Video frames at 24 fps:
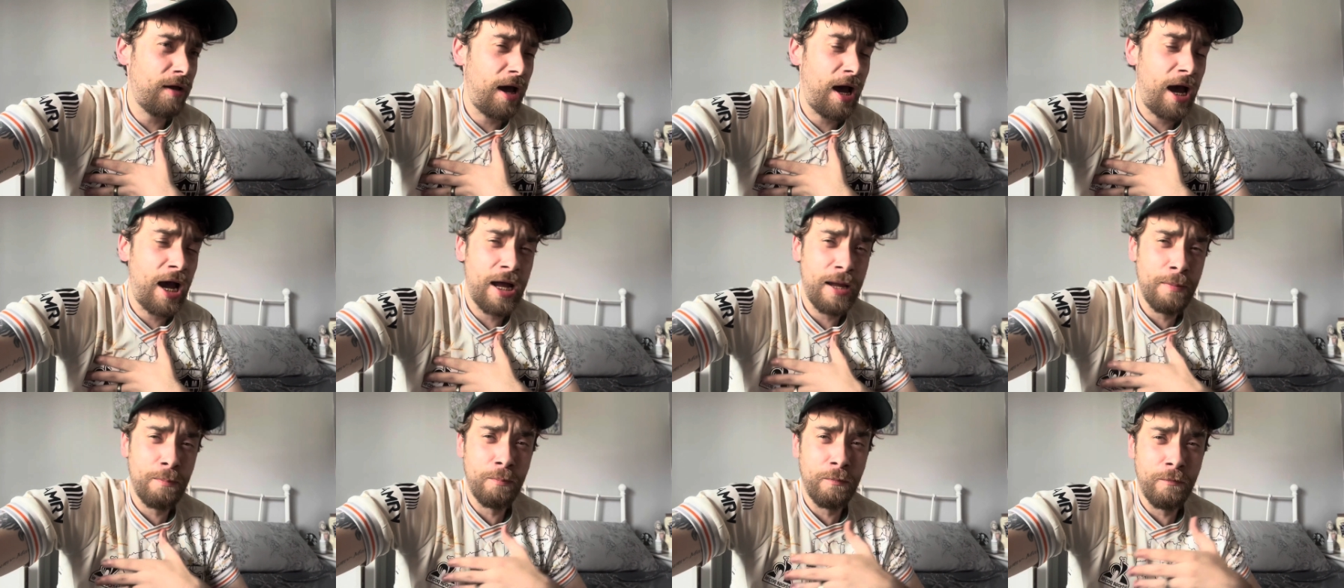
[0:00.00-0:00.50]

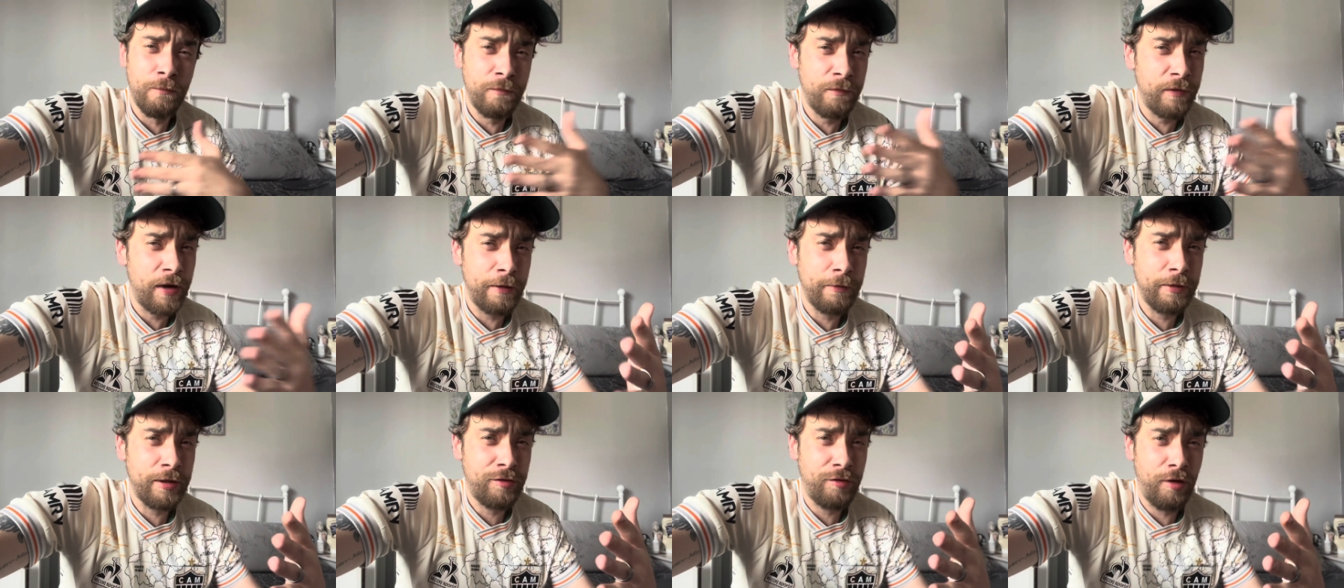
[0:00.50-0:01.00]
I'm
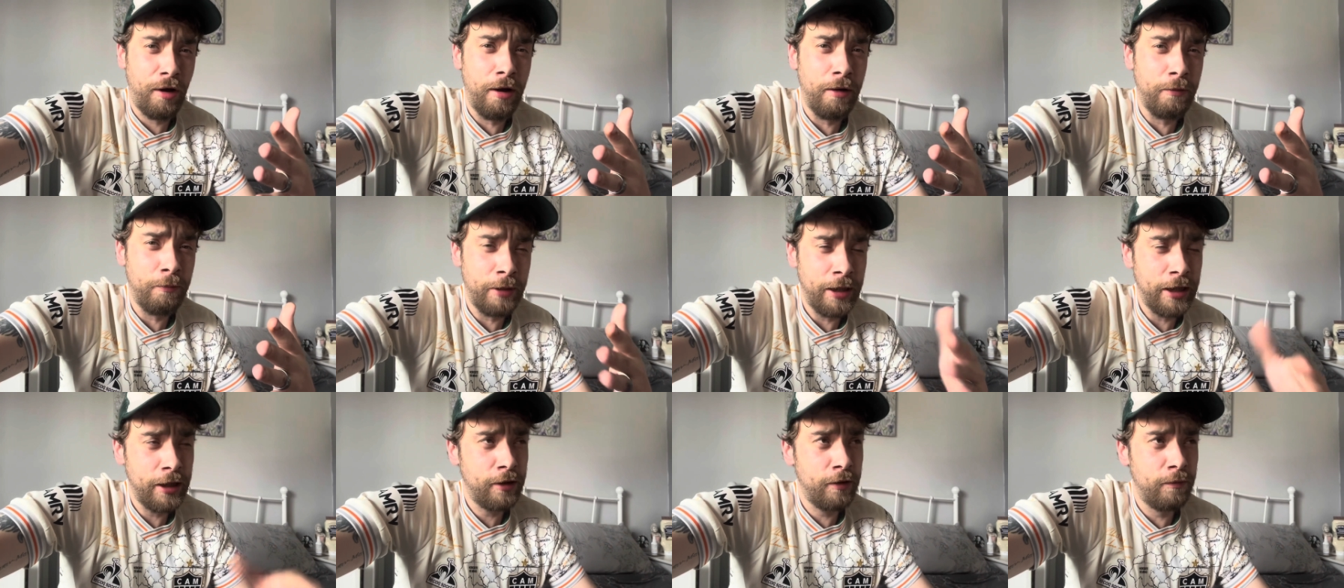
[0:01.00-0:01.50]
very tight
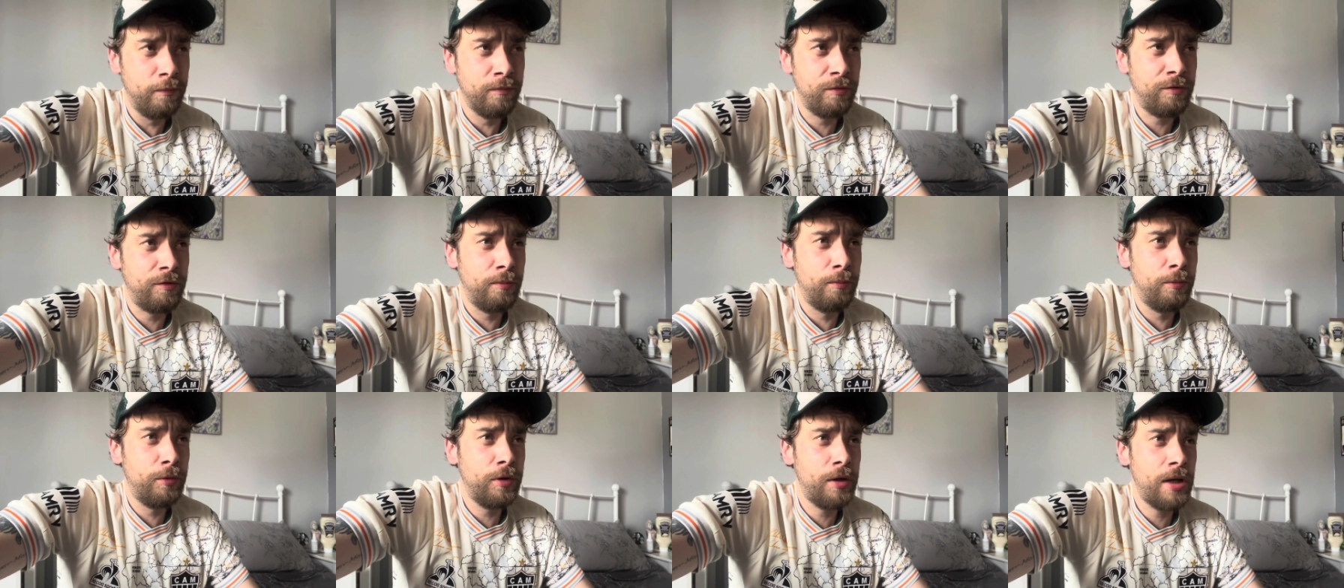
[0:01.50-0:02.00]
when it comes to
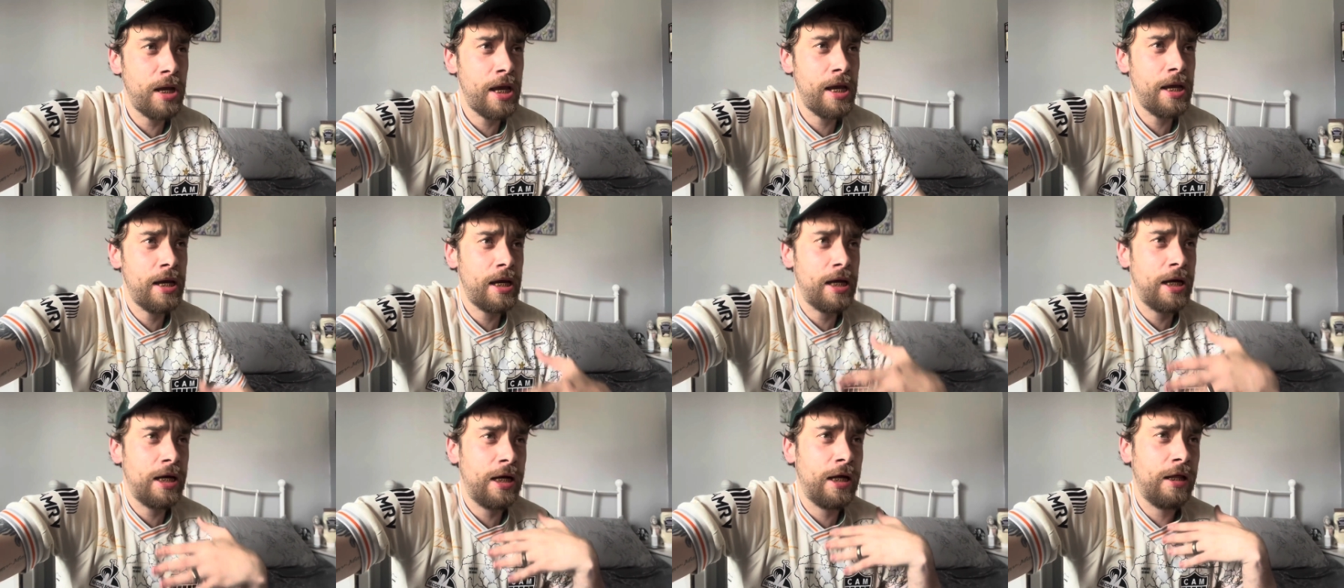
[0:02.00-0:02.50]
money,
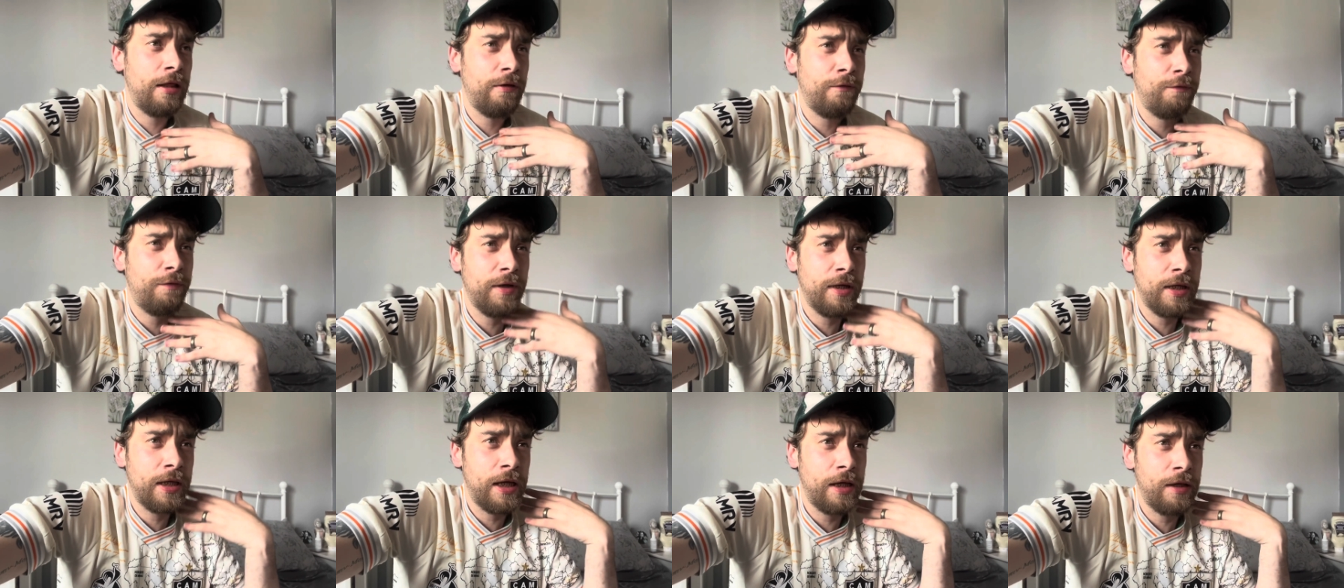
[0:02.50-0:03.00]
and the
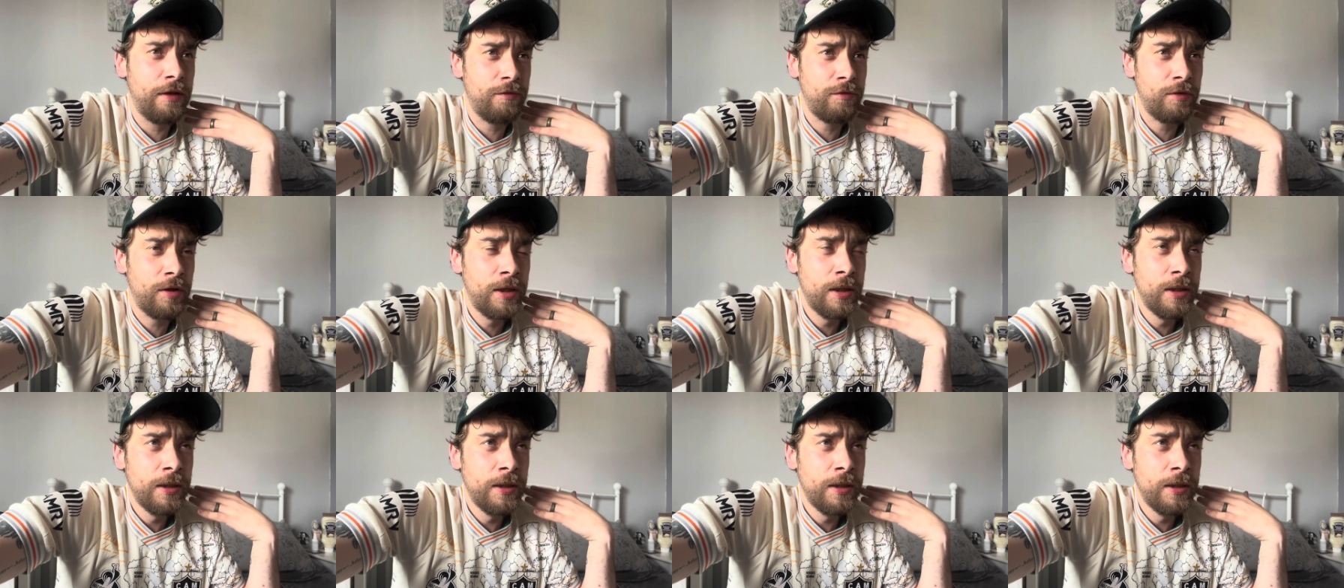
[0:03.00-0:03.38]
thing is,